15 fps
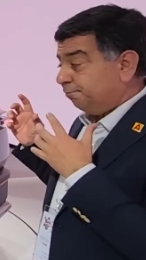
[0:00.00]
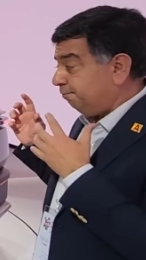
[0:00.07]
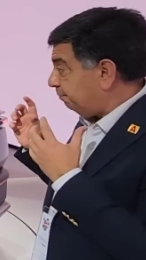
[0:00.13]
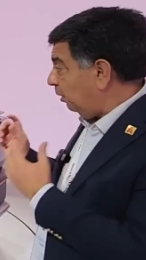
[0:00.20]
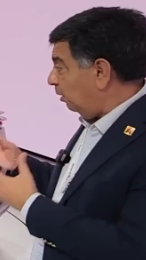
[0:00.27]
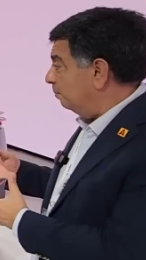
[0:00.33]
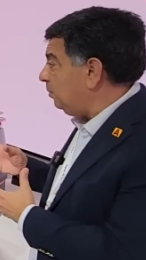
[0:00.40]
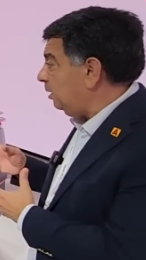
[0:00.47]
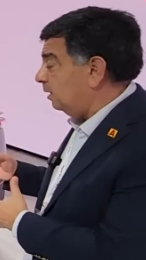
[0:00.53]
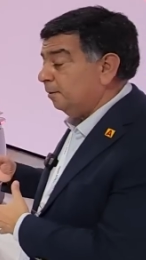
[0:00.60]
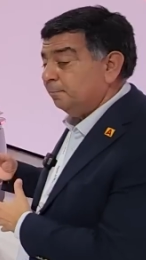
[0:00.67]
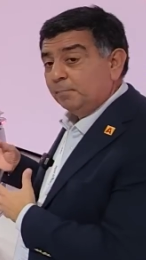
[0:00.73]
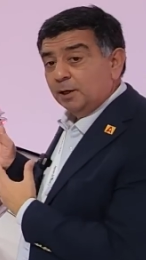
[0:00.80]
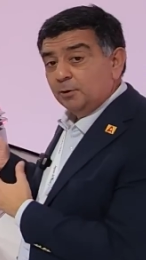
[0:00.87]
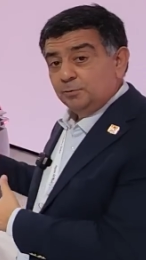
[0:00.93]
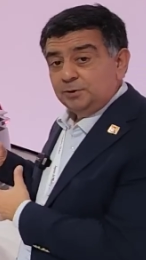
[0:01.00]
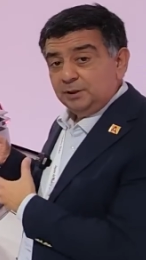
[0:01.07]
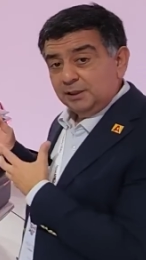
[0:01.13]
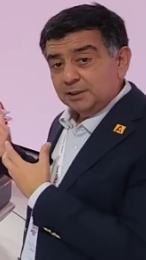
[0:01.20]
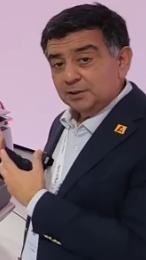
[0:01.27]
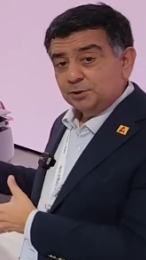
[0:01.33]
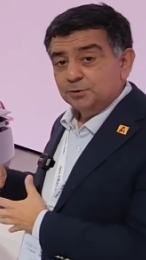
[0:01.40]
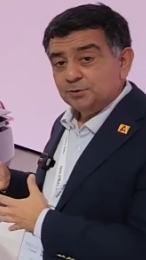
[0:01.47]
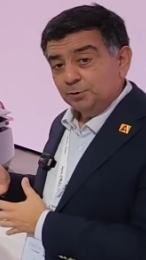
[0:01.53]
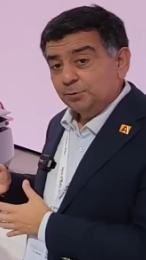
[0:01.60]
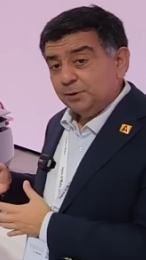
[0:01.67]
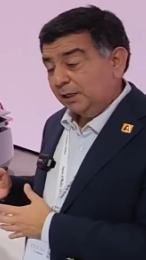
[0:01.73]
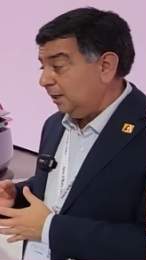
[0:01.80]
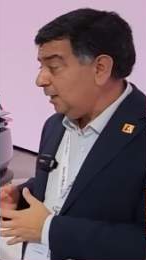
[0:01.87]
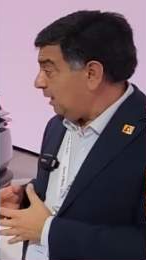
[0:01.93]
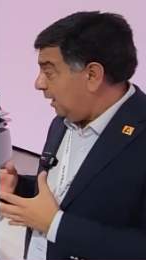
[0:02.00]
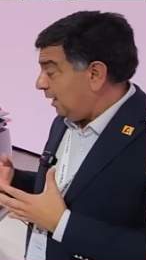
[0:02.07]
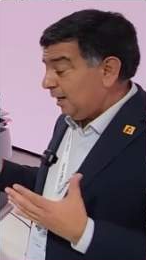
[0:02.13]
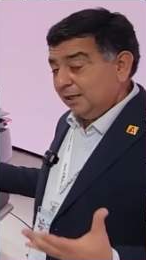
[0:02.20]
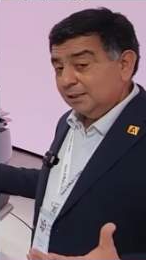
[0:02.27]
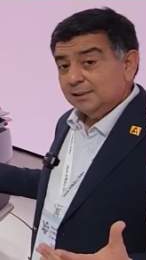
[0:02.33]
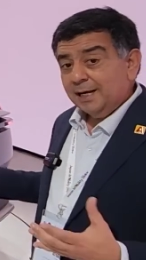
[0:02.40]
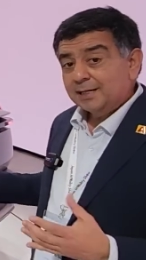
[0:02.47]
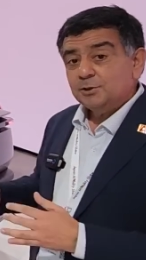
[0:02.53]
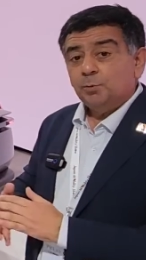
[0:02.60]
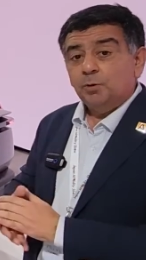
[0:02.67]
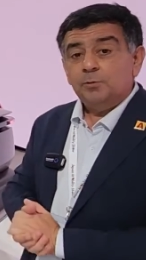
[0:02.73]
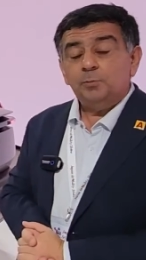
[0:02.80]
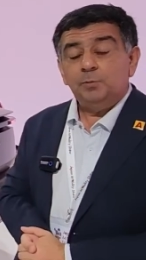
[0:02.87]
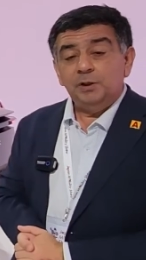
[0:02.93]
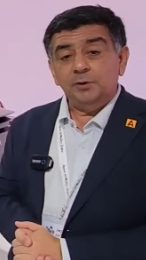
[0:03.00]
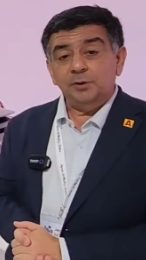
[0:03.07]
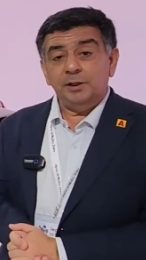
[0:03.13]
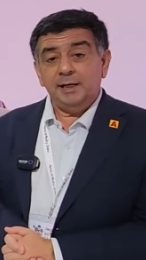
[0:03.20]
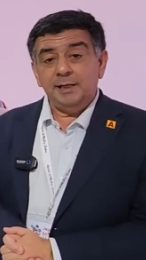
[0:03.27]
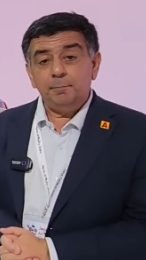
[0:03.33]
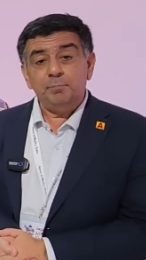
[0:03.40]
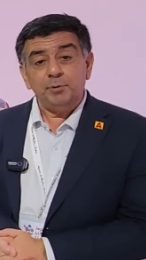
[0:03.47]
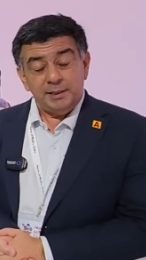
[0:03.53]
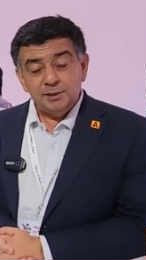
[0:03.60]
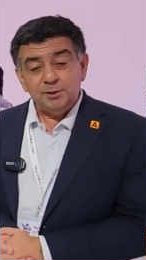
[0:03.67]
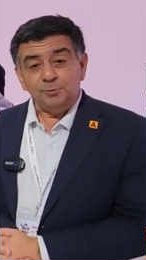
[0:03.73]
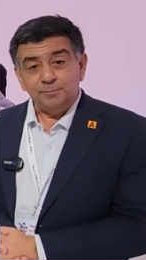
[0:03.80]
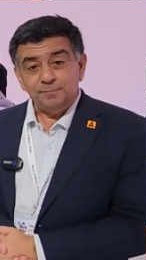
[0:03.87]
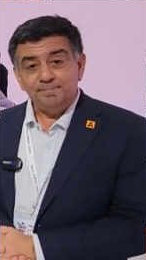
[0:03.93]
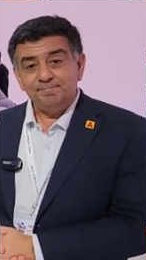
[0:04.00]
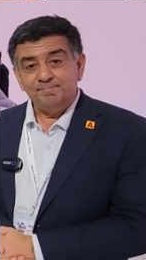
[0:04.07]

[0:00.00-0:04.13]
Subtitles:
from Maruti and Suzuki, and that's what we're going to get pretty soon.